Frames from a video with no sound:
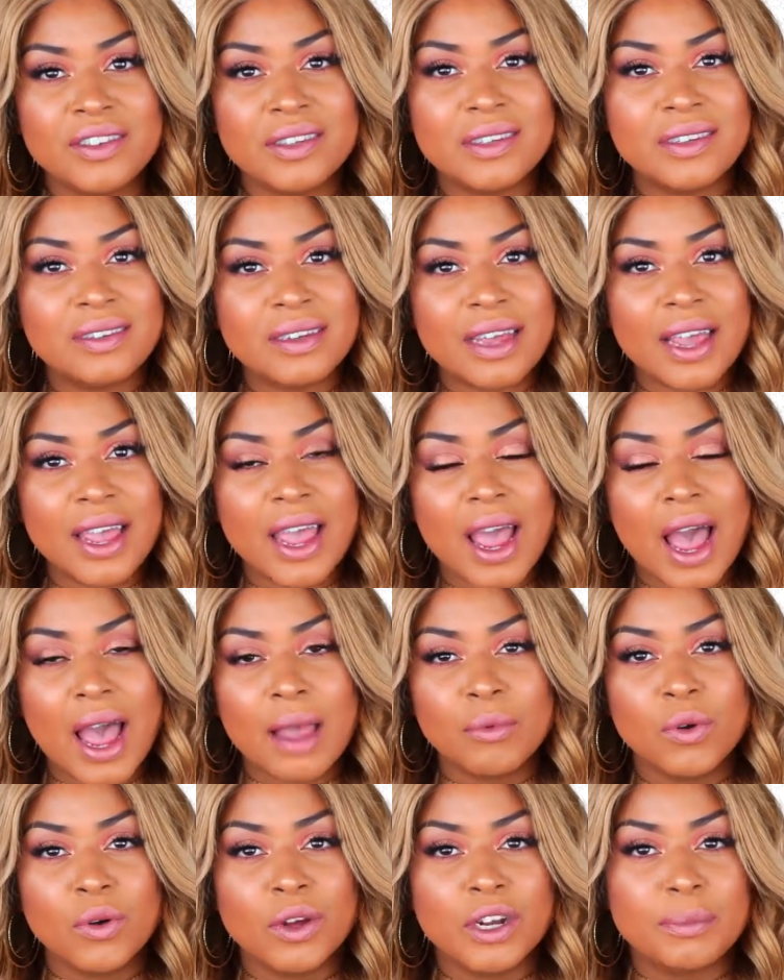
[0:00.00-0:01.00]
Today
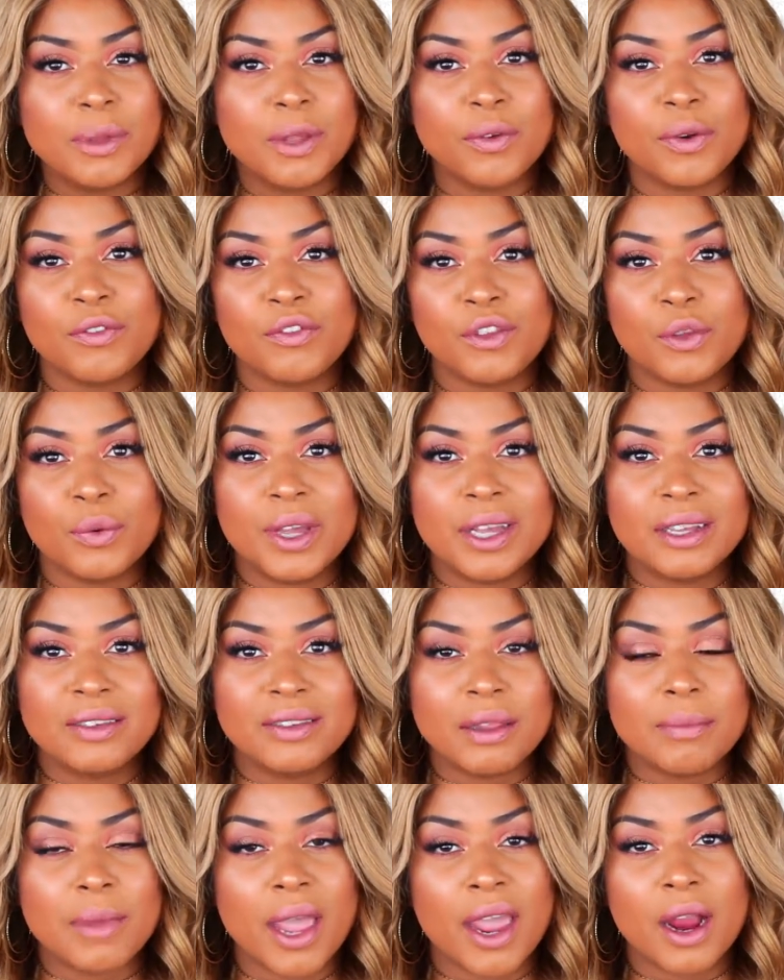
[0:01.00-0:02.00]
I'm going to be reviewing
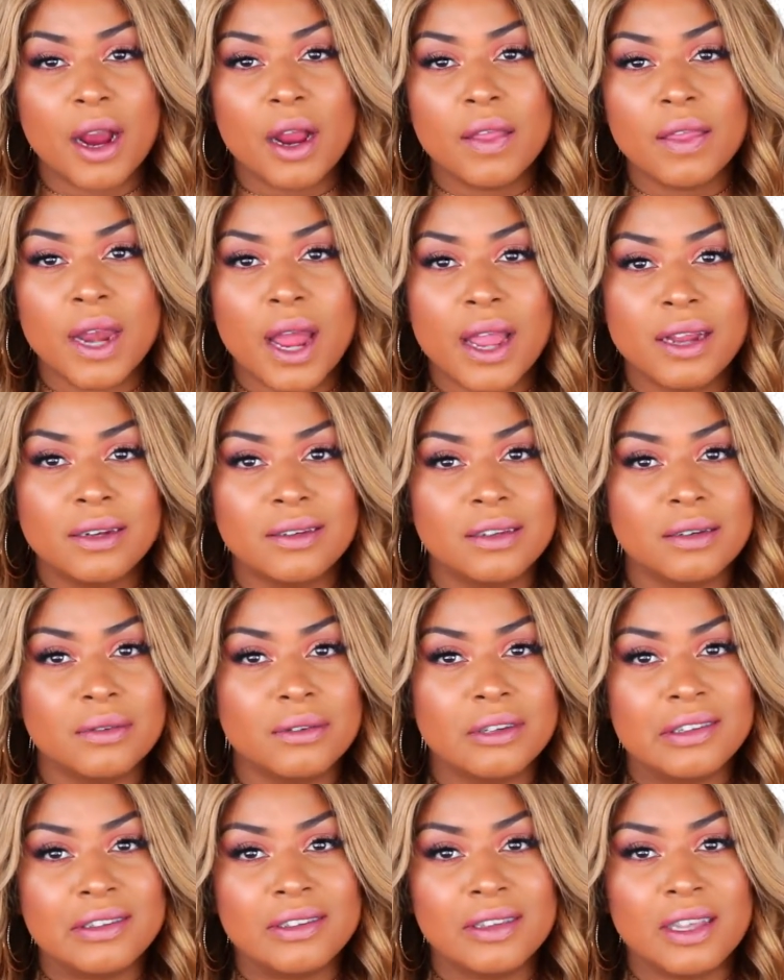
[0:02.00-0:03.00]
some hair that I did
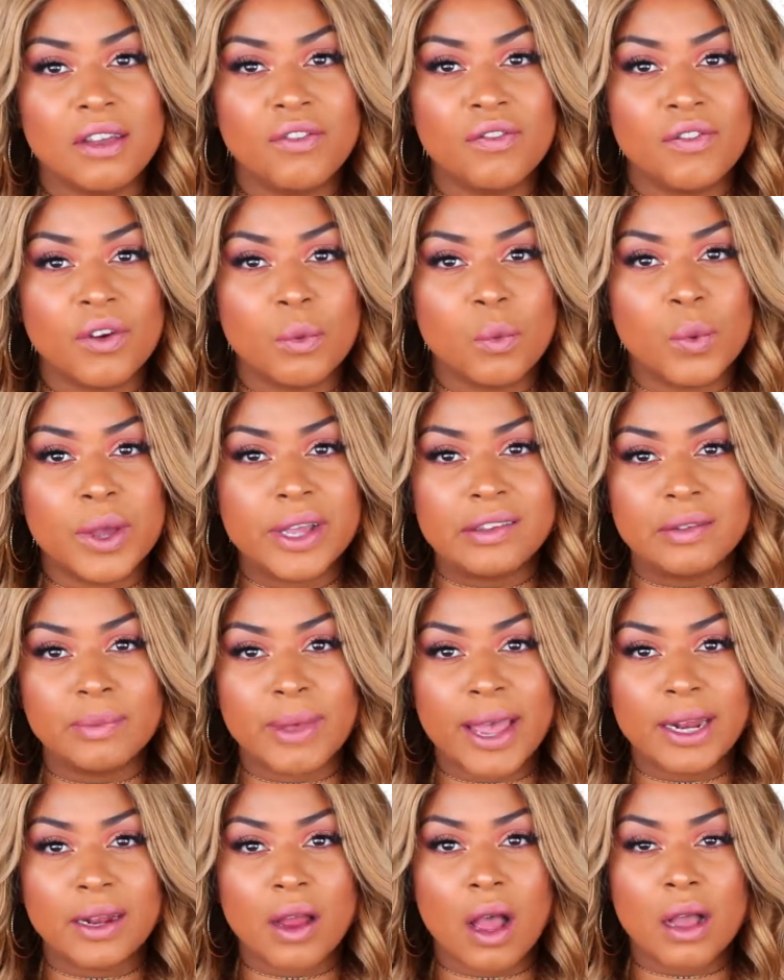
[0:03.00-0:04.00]
receive from
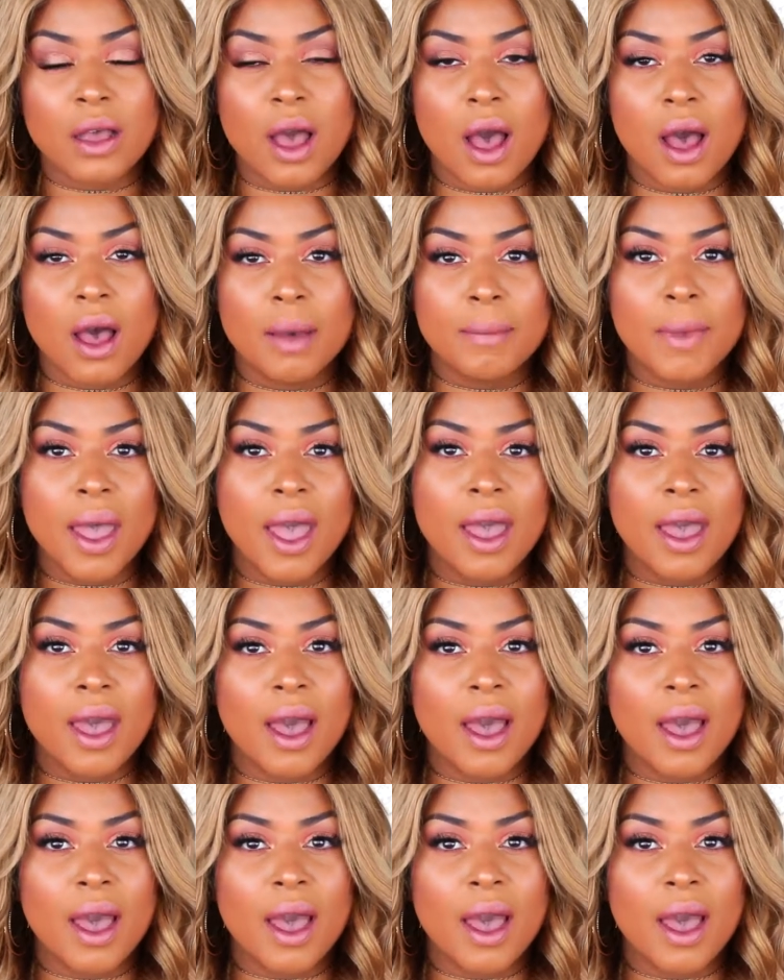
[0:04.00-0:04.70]
Wigsbuy.com.